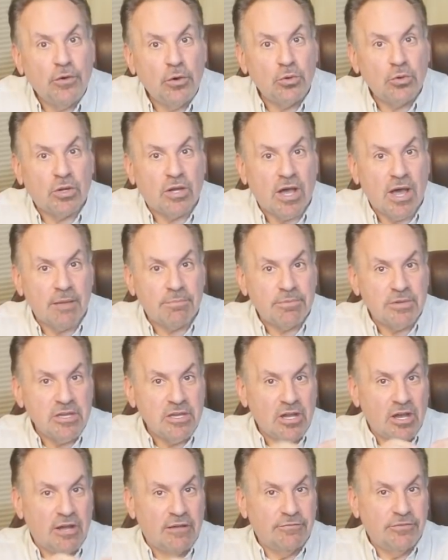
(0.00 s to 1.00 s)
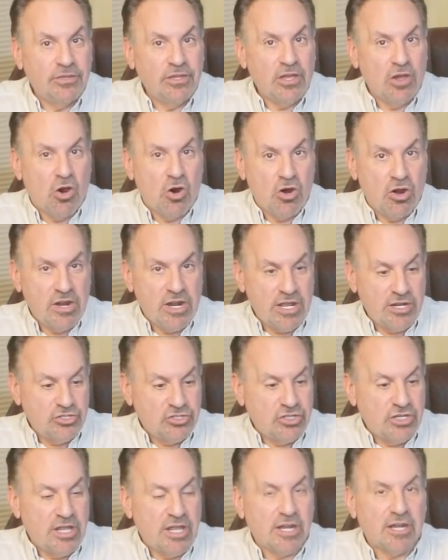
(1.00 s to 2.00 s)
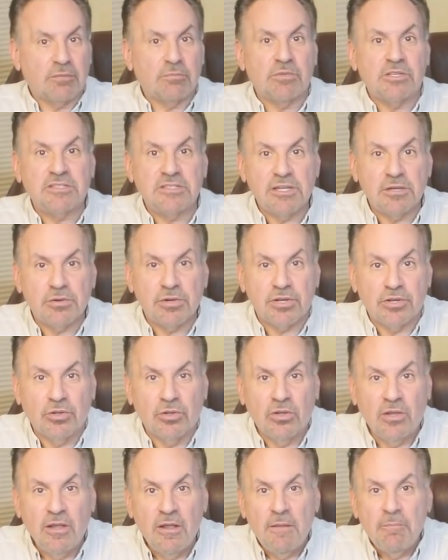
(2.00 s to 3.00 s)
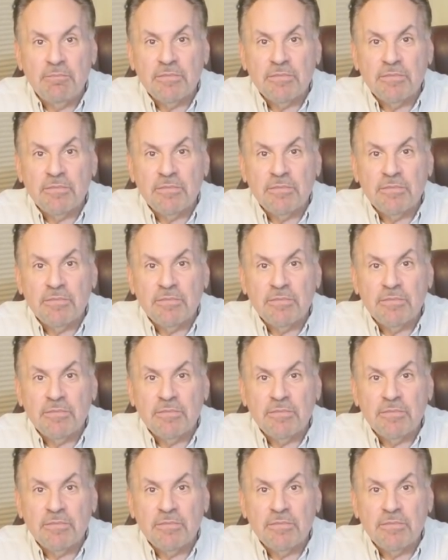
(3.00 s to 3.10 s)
photocopy of the R N A genetic material